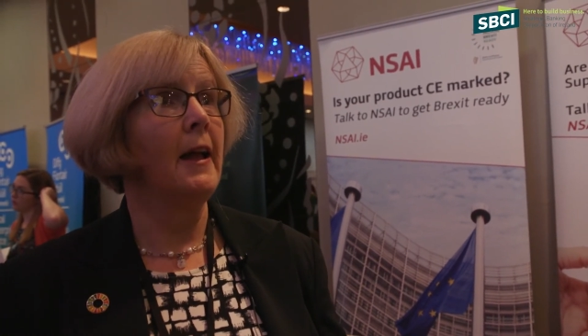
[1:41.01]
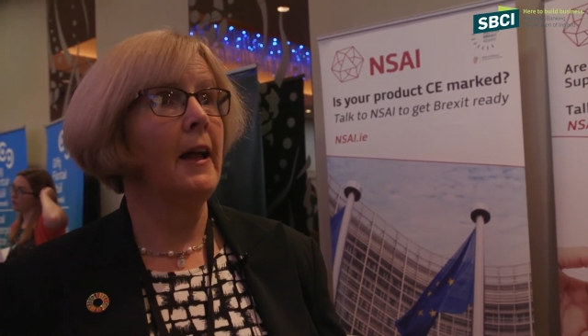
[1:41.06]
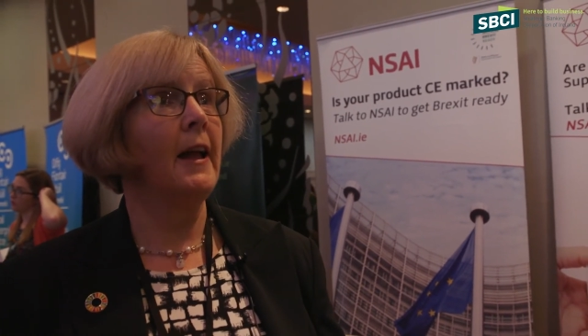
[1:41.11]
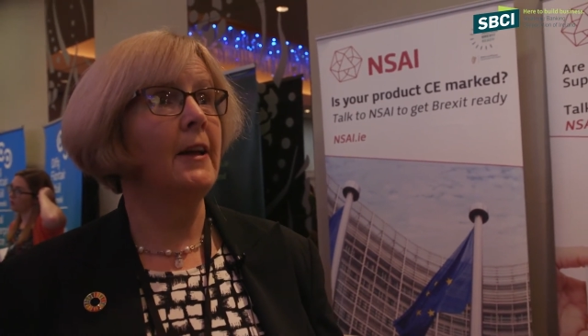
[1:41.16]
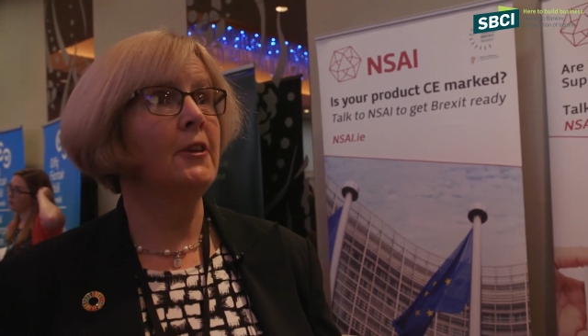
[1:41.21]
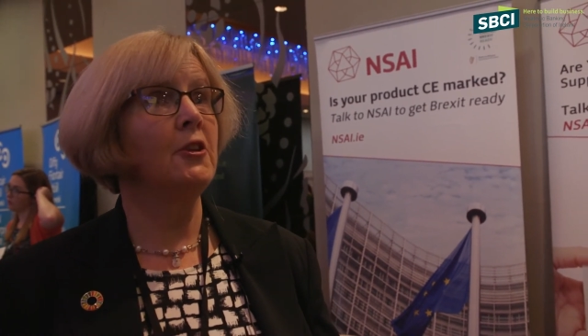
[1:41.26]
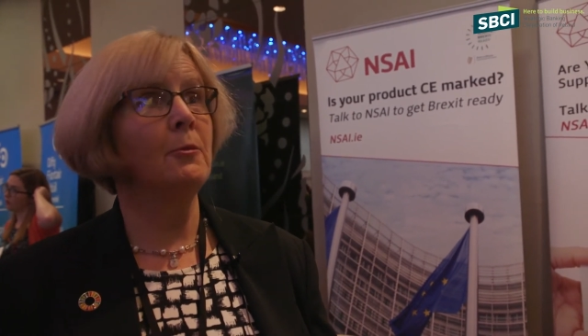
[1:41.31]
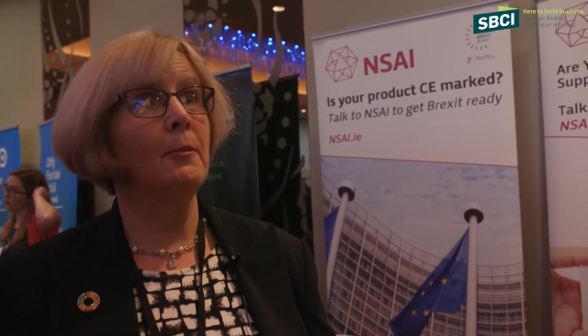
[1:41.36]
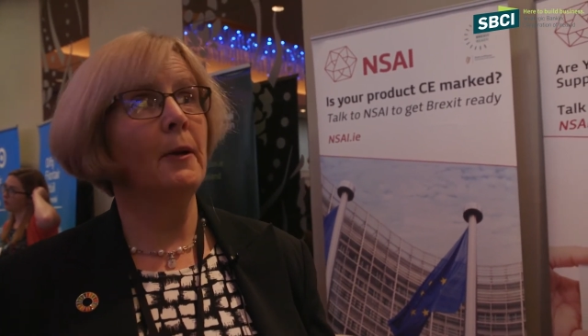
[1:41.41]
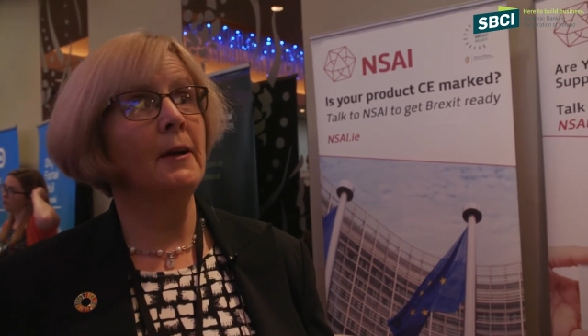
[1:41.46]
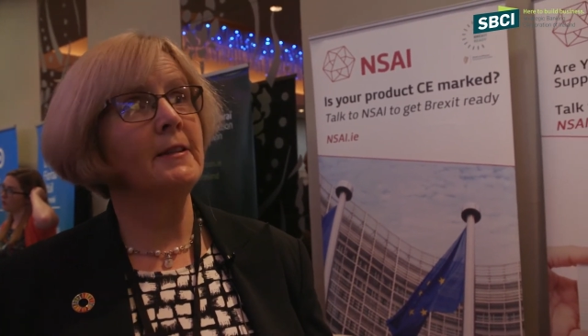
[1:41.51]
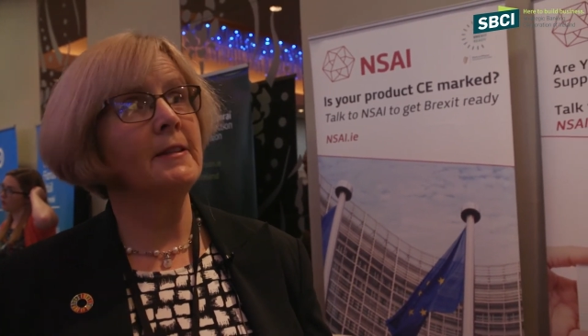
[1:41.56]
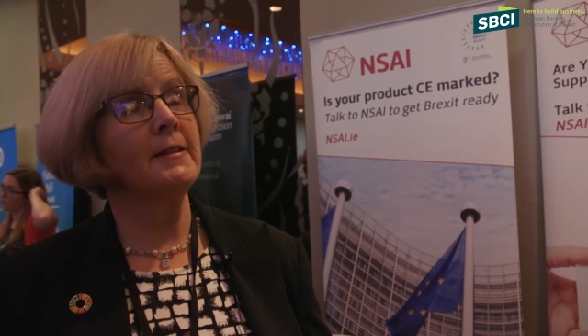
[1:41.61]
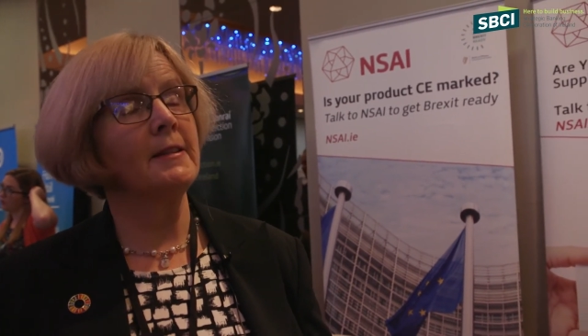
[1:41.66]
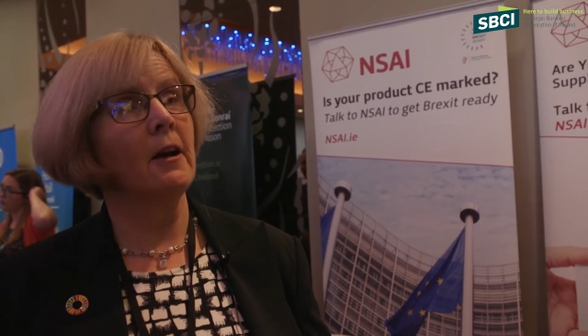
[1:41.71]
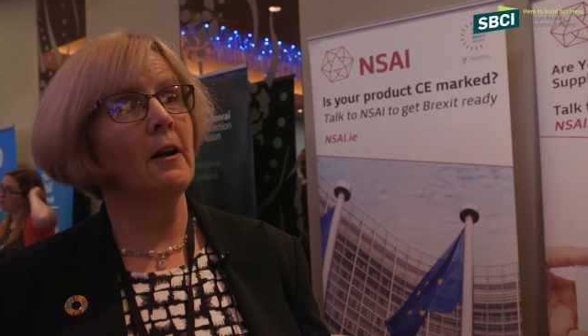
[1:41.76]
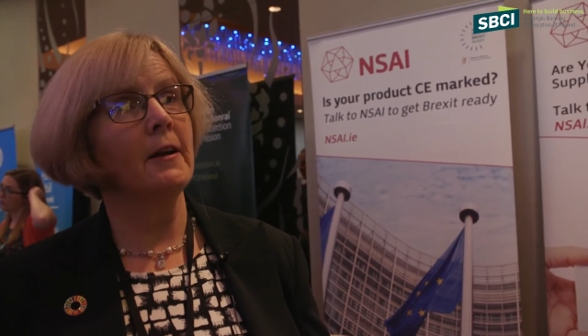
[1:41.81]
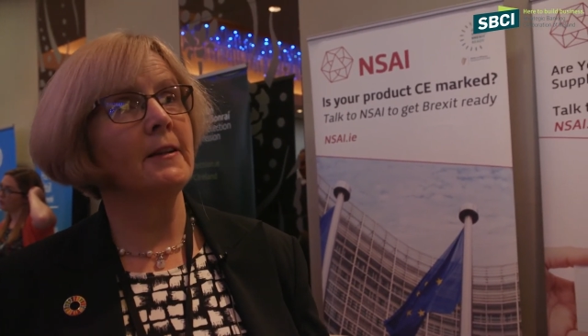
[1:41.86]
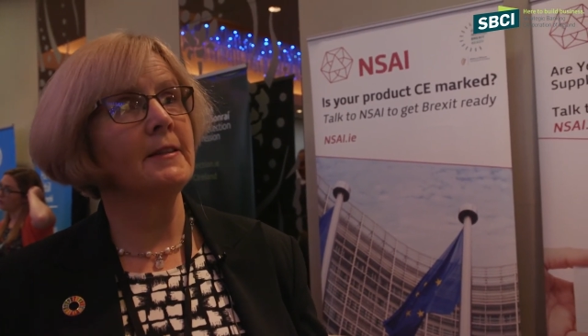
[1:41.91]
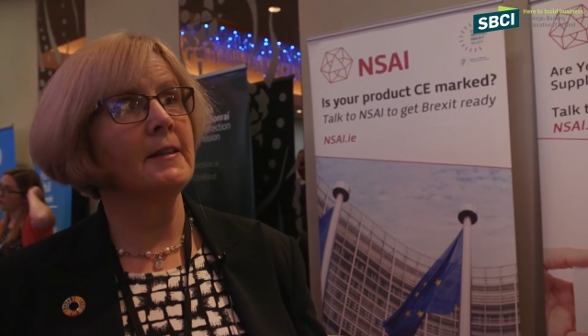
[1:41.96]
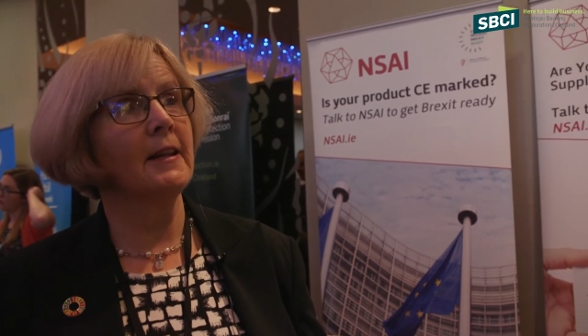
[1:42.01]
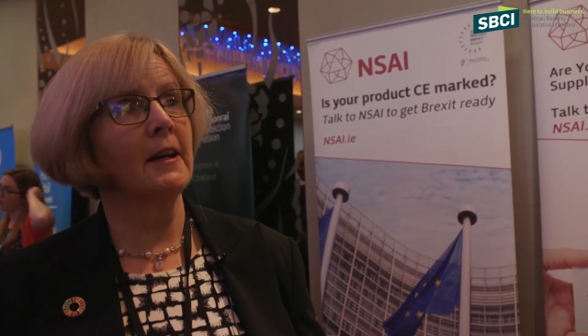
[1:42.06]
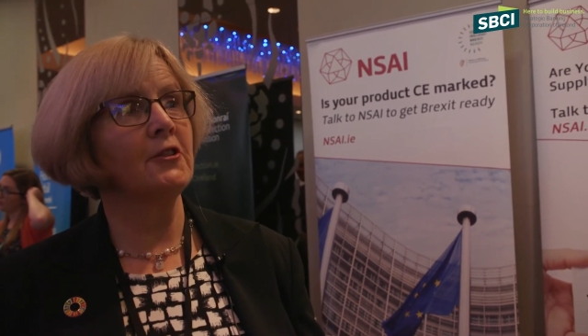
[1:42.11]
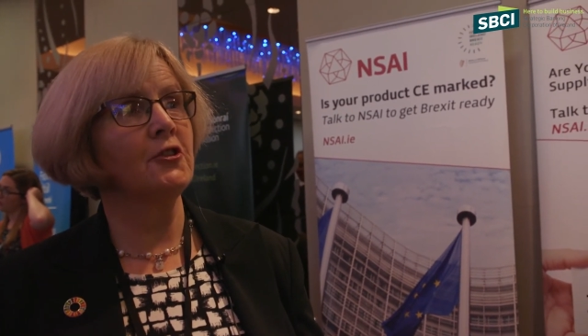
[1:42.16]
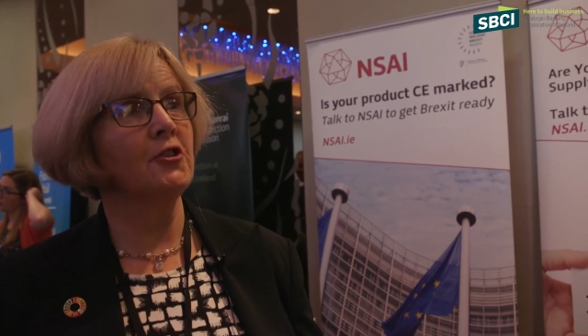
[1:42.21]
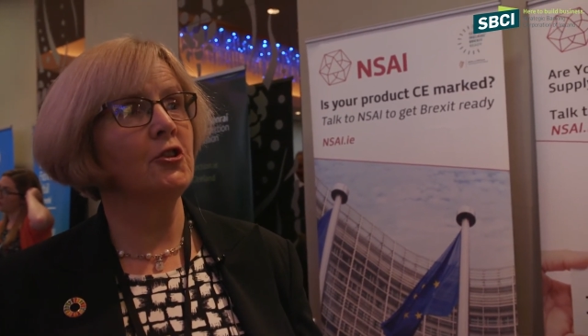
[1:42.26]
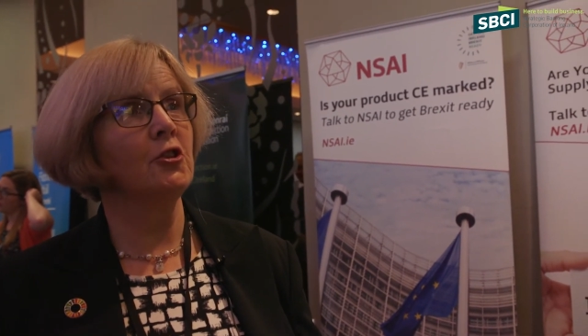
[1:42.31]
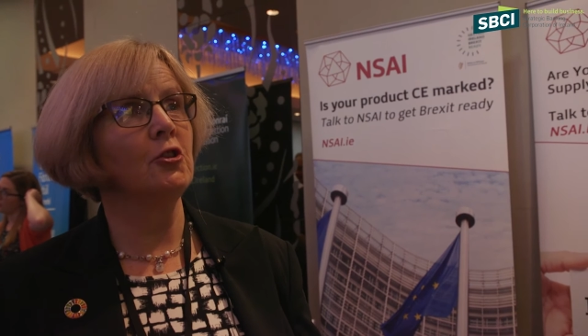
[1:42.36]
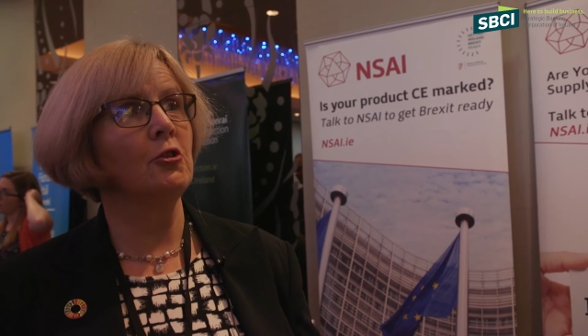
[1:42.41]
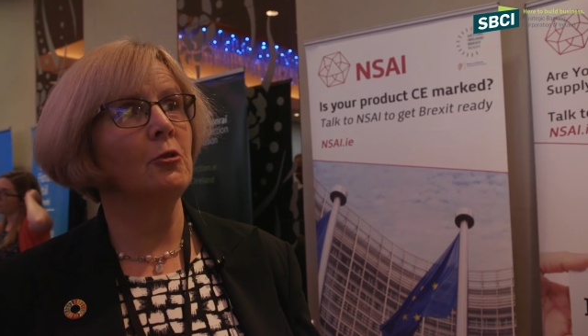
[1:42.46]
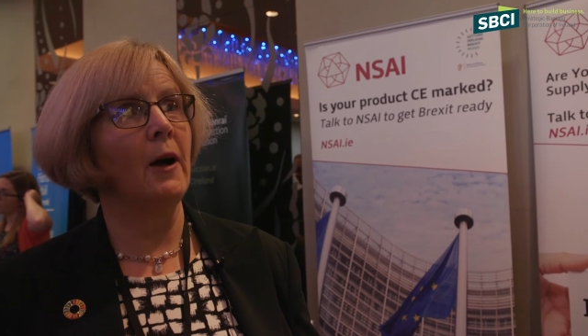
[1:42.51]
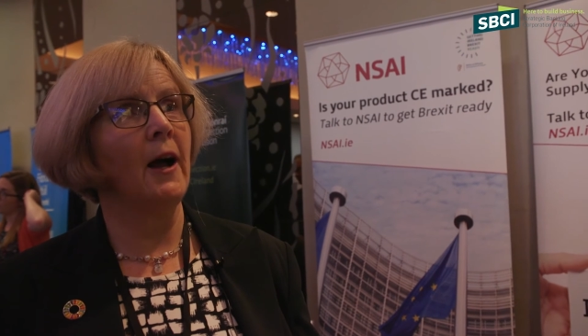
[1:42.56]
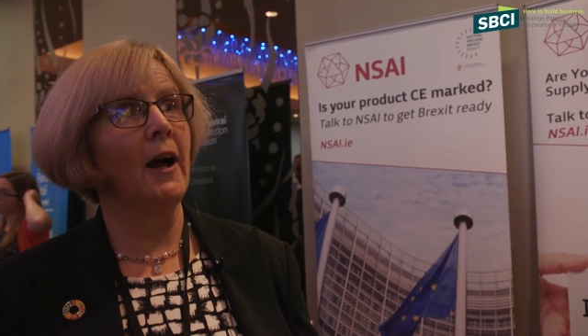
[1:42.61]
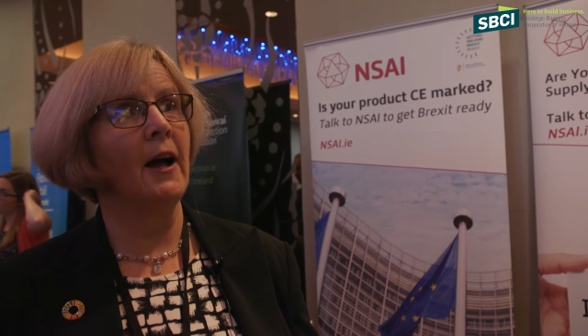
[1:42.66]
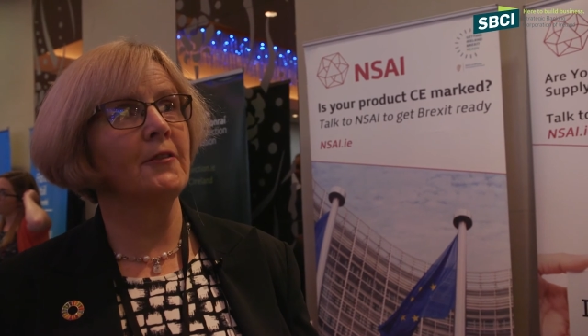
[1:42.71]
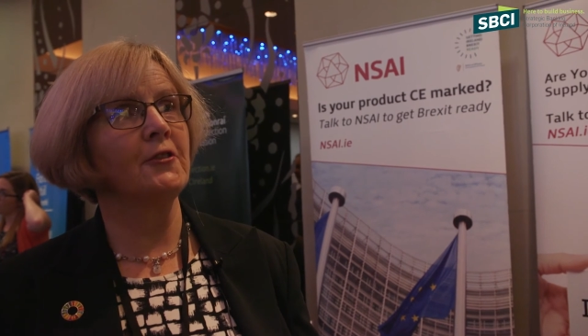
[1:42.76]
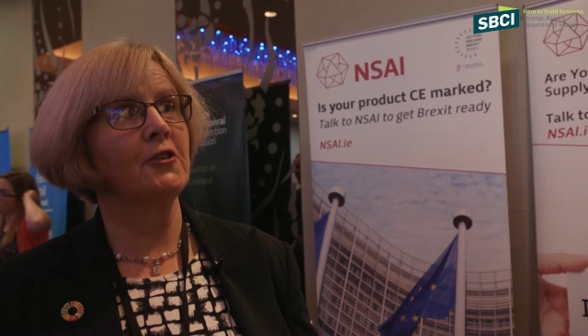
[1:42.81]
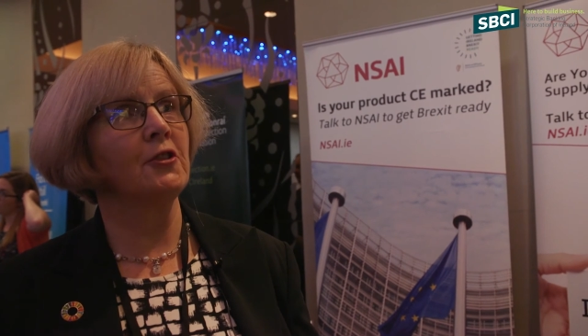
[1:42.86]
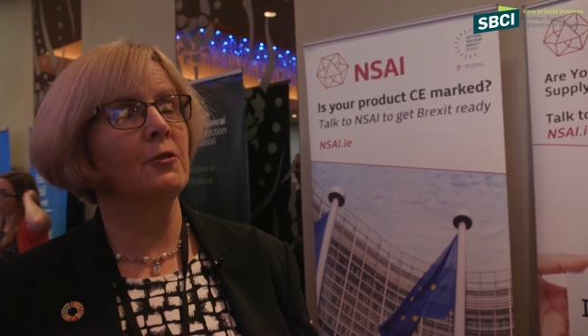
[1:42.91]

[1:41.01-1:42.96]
uh, you may decide that you have